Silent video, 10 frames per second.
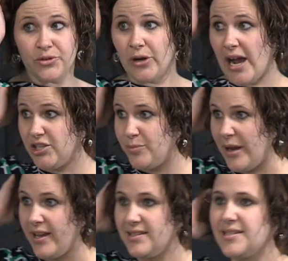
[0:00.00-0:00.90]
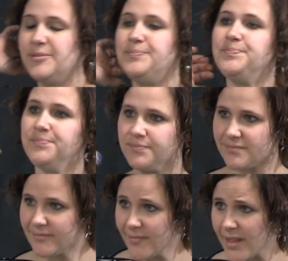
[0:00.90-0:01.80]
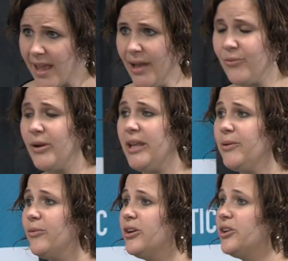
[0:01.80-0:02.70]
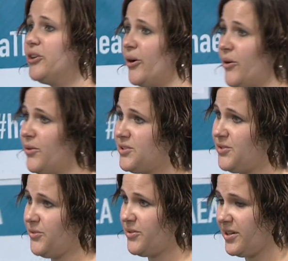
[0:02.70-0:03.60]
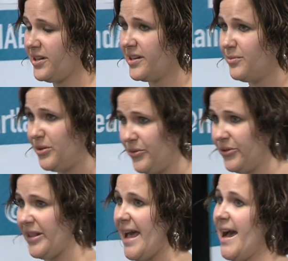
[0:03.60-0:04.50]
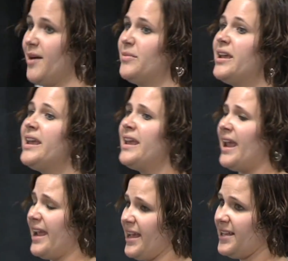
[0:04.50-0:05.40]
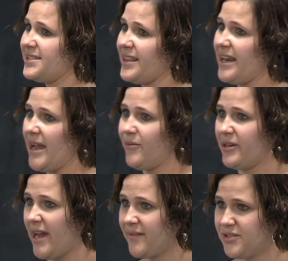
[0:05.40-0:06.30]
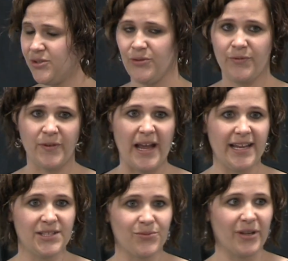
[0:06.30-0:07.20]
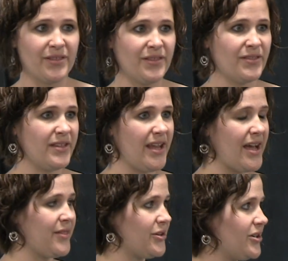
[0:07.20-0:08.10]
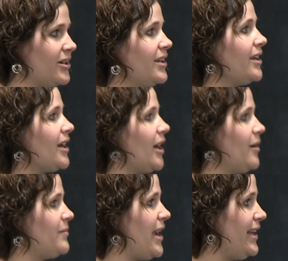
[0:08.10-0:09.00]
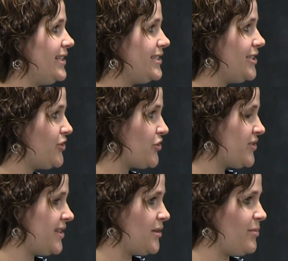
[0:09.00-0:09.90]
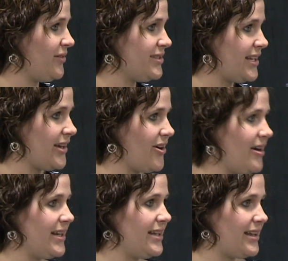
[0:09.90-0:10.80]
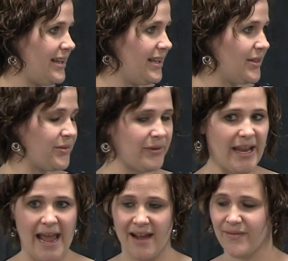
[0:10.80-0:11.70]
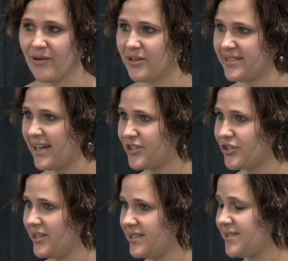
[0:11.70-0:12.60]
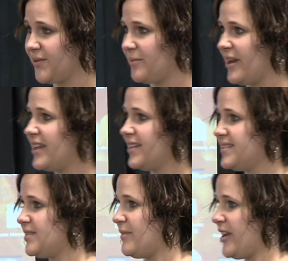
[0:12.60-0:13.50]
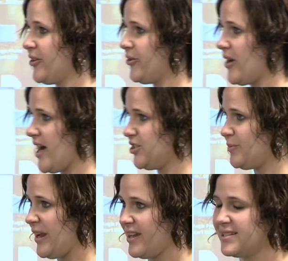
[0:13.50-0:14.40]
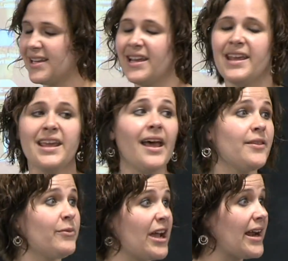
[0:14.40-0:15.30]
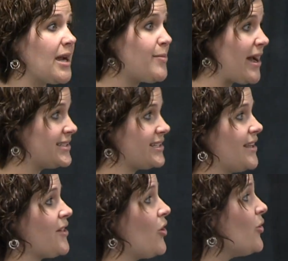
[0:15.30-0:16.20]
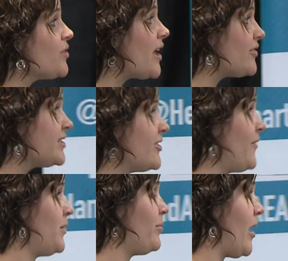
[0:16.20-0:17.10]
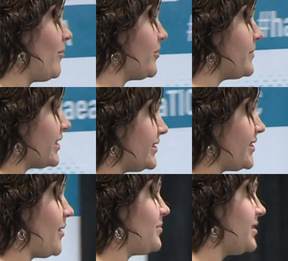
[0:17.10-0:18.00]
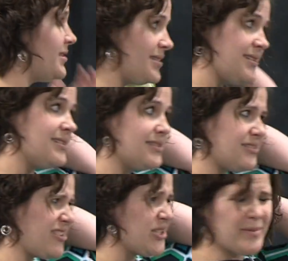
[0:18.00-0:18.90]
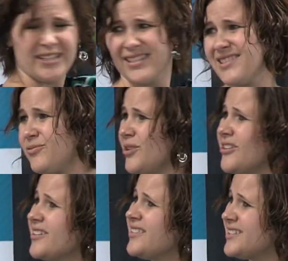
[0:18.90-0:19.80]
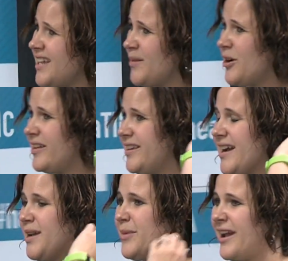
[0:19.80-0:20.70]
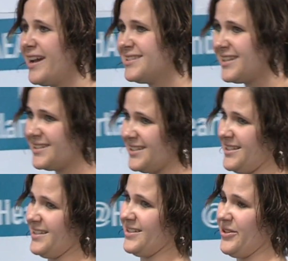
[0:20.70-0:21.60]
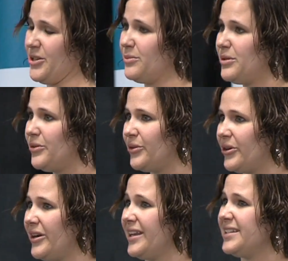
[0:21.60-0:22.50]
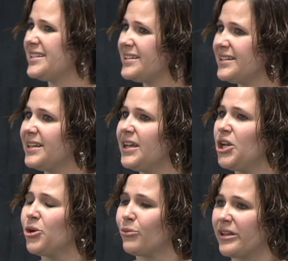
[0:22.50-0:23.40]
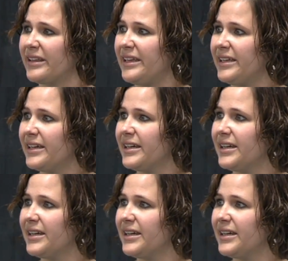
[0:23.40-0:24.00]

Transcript: GarageBand. And we would go to the computer lab, and then I would have to fight with the other 80 teachers in the building on getting 3 half-hour sections for my kids to make a GarageBand. And then we got iPads, and I thought, oh, that'll solve the problem, except GarageBand doesn't work the same on the iPads as it does on the computer, and it didn't really